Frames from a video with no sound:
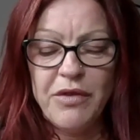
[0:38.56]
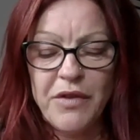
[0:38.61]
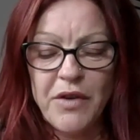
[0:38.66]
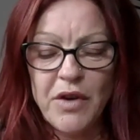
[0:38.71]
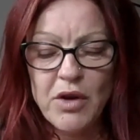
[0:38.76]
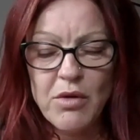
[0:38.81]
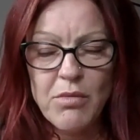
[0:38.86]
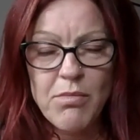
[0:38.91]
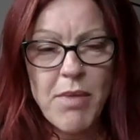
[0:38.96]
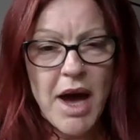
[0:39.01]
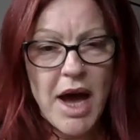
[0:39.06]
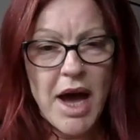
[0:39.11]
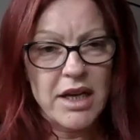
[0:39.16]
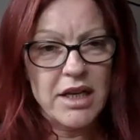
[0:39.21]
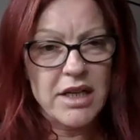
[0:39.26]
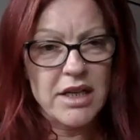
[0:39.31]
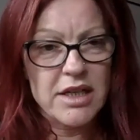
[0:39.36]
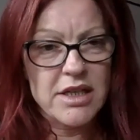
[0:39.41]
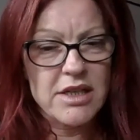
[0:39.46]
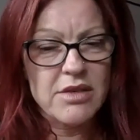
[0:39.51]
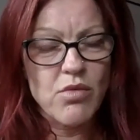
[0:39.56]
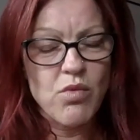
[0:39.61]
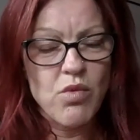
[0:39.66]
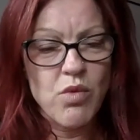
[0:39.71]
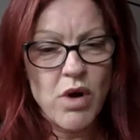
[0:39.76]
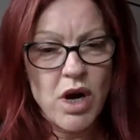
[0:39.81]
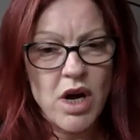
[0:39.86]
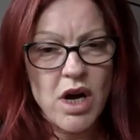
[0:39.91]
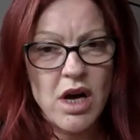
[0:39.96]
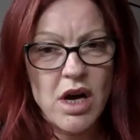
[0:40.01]
Food banks
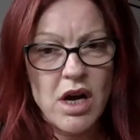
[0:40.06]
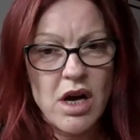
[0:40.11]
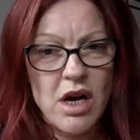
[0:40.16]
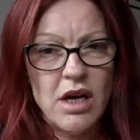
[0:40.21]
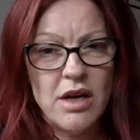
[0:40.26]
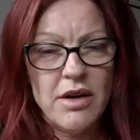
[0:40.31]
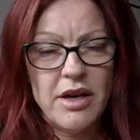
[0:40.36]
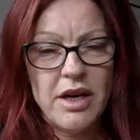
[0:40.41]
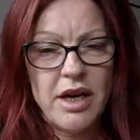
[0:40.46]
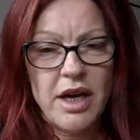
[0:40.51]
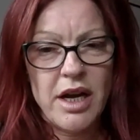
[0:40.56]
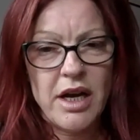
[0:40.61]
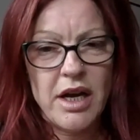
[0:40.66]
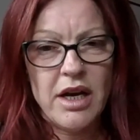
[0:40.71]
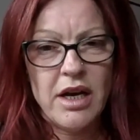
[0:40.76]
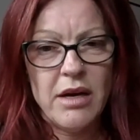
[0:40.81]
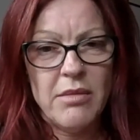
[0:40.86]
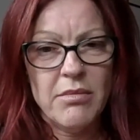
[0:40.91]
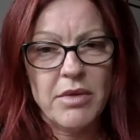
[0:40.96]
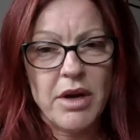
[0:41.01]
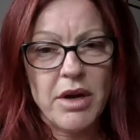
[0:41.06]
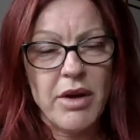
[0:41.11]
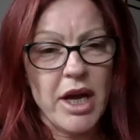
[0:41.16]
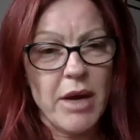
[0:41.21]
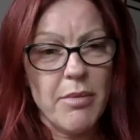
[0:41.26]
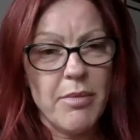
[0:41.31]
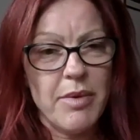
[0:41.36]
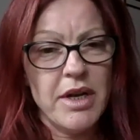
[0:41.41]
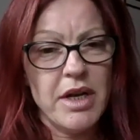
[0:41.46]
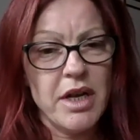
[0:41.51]
were going
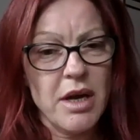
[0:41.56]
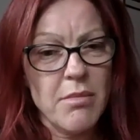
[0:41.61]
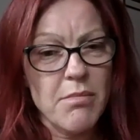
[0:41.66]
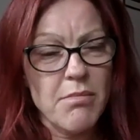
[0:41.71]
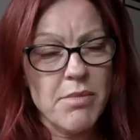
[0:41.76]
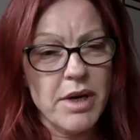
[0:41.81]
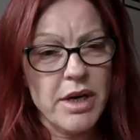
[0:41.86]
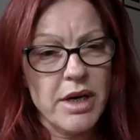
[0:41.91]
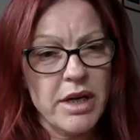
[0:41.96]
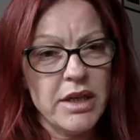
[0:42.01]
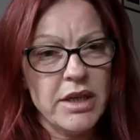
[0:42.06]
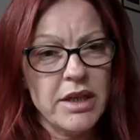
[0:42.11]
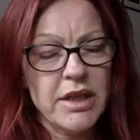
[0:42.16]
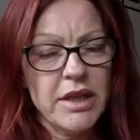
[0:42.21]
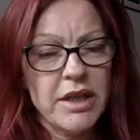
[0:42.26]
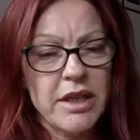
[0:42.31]
up in number.